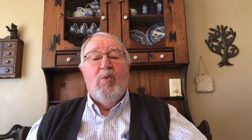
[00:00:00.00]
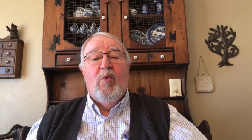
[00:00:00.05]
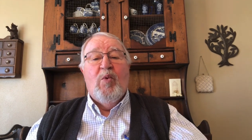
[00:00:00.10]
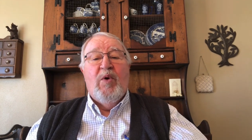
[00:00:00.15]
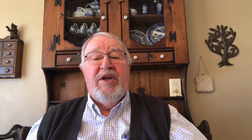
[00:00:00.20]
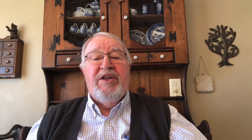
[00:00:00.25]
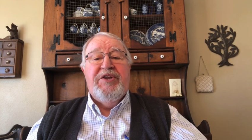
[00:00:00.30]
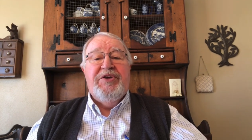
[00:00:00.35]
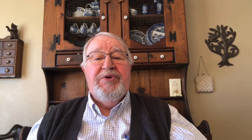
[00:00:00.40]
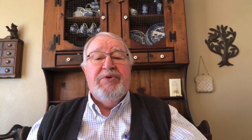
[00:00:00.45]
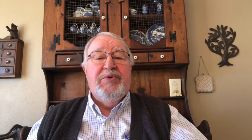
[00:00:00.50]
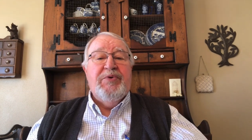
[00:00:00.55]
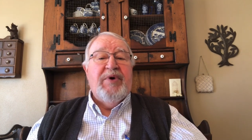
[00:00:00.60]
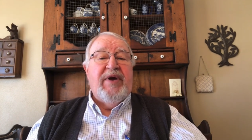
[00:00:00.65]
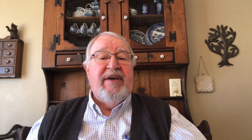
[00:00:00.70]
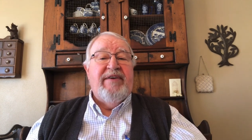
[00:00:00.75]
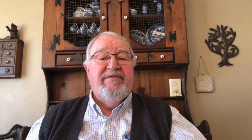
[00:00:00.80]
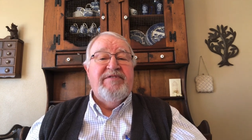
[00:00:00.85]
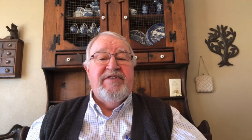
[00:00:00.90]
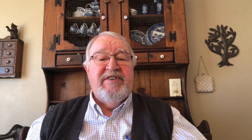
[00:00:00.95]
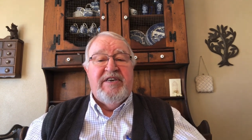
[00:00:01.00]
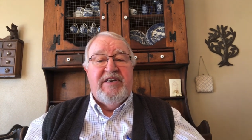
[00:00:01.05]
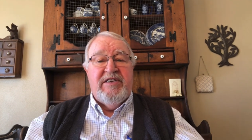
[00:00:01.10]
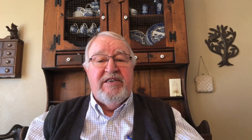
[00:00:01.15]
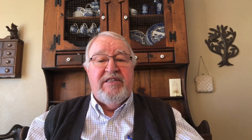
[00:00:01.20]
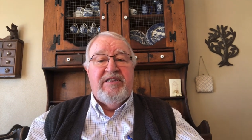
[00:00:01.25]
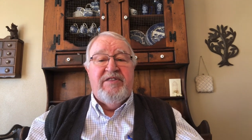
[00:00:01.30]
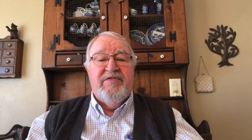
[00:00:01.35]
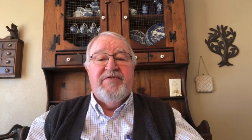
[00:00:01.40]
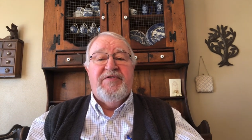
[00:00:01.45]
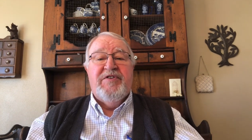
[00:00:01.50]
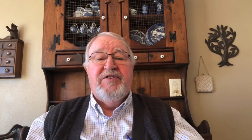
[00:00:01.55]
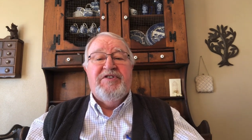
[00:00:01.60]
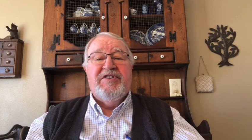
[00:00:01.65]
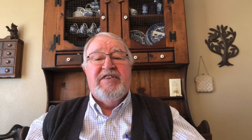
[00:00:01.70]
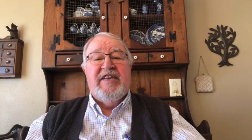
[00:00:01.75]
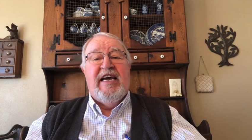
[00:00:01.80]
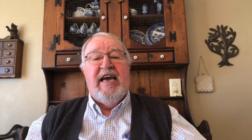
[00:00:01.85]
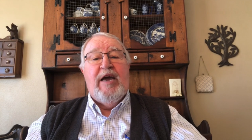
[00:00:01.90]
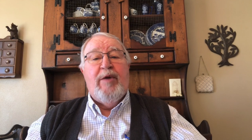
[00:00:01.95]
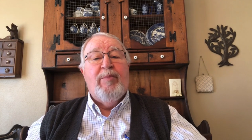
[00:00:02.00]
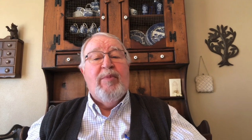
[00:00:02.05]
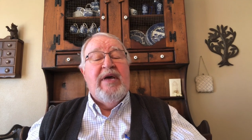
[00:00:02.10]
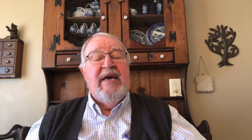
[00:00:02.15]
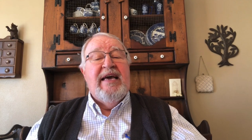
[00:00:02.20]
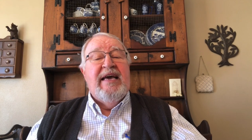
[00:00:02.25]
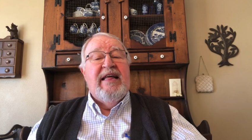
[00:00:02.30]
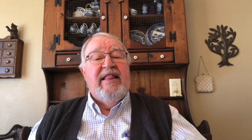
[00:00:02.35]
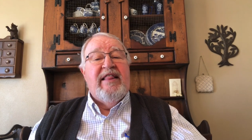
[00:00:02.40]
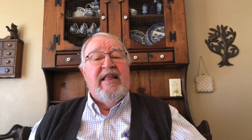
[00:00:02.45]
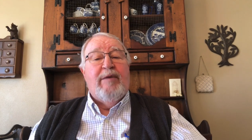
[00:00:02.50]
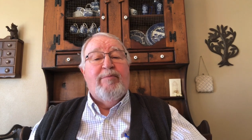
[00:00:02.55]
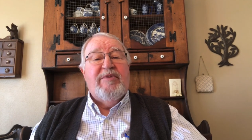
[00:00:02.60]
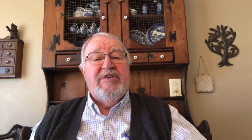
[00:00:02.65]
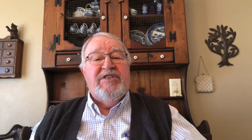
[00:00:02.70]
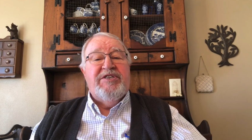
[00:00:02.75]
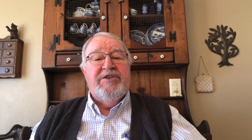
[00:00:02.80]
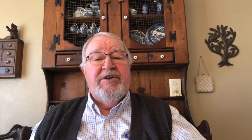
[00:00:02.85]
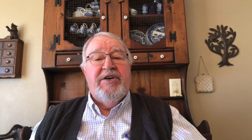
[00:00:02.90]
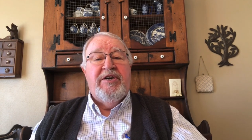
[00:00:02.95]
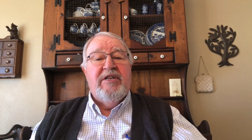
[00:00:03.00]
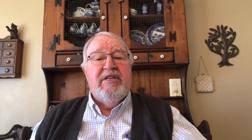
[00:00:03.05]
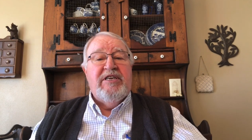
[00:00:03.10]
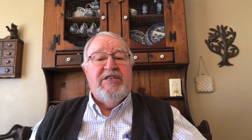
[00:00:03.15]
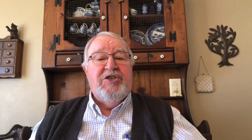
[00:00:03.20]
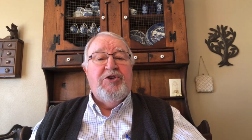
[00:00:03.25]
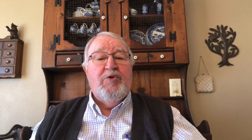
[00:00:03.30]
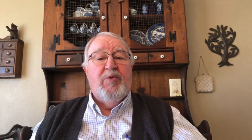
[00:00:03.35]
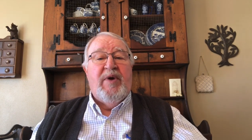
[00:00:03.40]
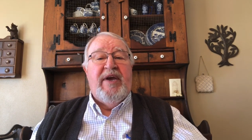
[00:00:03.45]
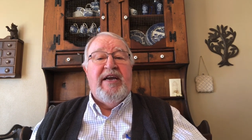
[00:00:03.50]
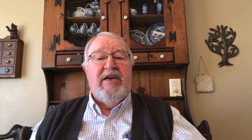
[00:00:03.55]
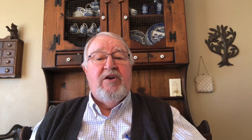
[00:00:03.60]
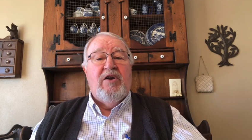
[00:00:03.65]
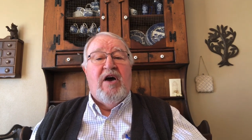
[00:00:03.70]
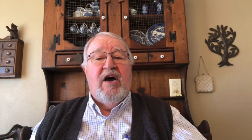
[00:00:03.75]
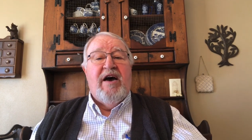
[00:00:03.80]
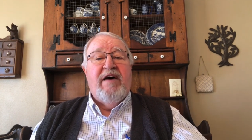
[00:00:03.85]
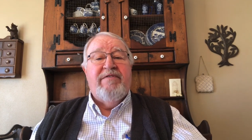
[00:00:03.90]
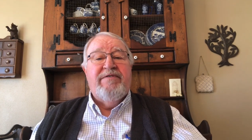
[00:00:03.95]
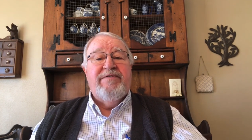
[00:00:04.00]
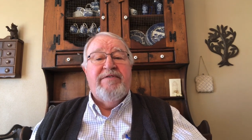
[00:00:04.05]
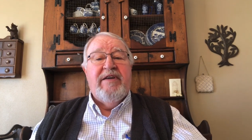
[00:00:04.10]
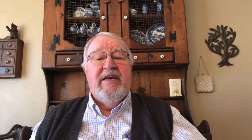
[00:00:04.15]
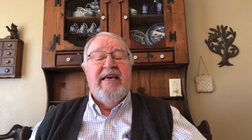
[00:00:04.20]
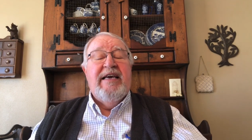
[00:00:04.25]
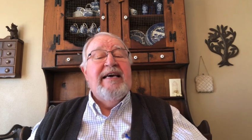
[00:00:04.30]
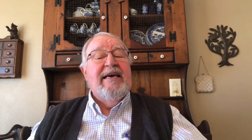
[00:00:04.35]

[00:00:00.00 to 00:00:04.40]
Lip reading: when you have tilled it the first time, that material that you raked off,